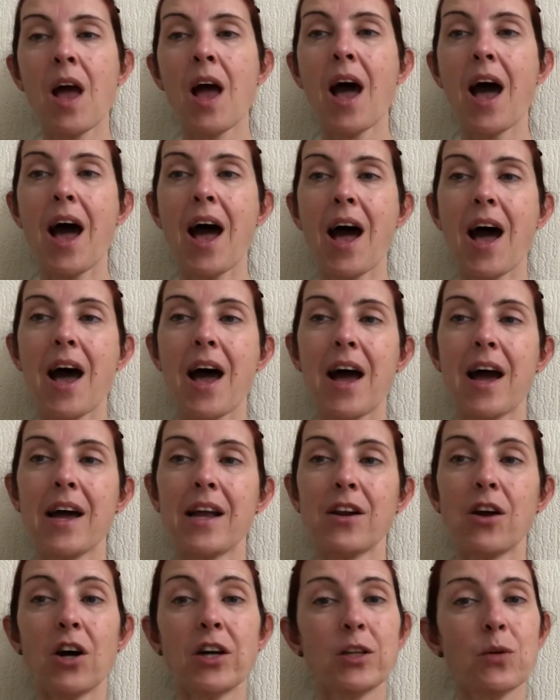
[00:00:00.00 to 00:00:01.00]

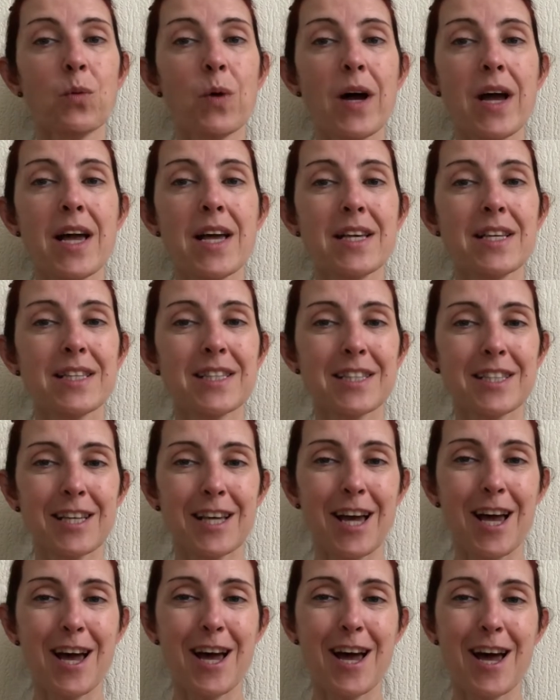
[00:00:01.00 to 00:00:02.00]
And otherwise,
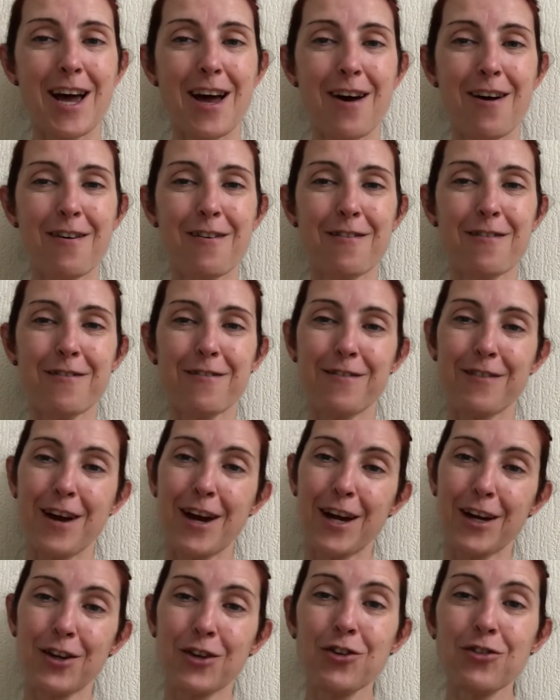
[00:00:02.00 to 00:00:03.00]
have a
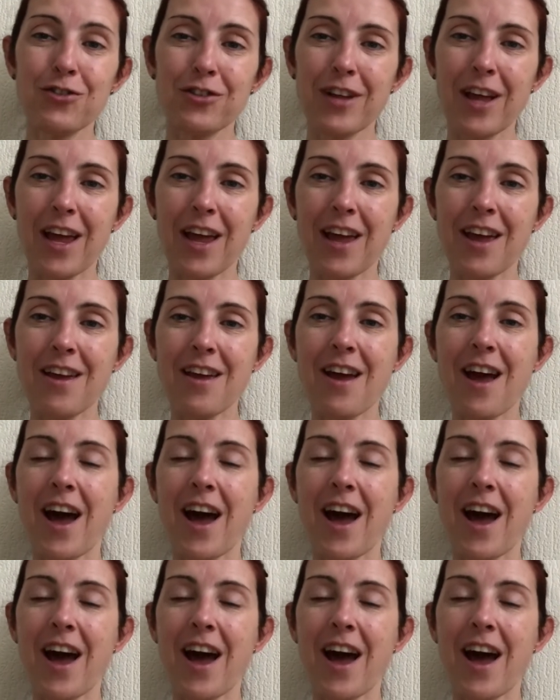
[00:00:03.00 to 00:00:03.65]
good day,